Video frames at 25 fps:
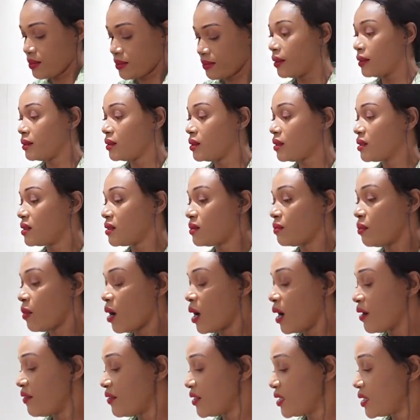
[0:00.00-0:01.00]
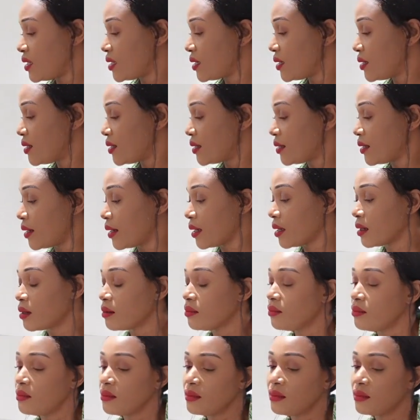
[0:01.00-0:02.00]
And my other seasoning,
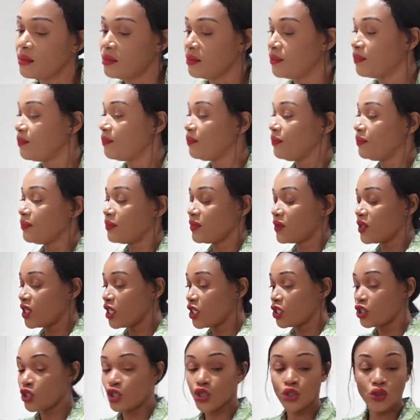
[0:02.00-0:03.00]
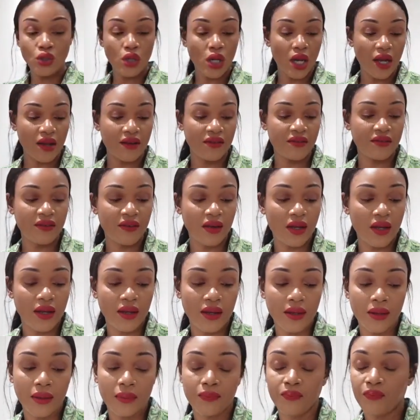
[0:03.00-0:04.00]
they do have
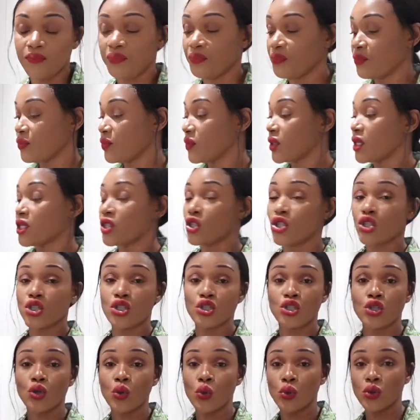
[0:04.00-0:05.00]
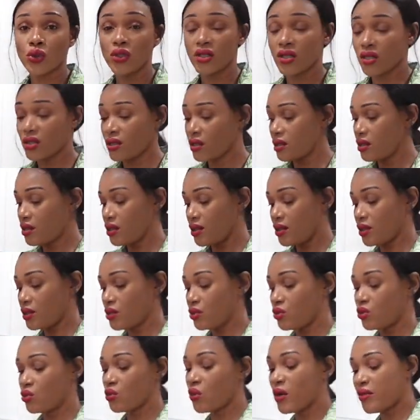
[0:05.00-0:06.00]
salt,
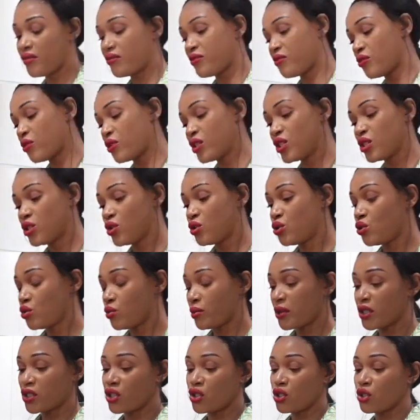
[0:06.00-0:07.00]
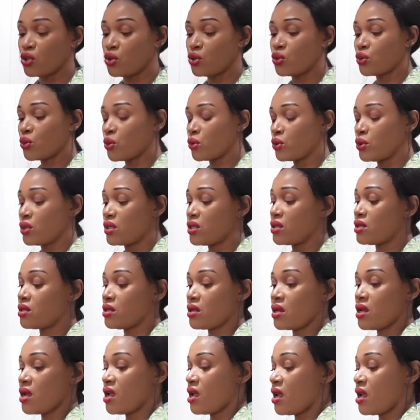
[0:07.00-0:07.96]
so to avoid too much salt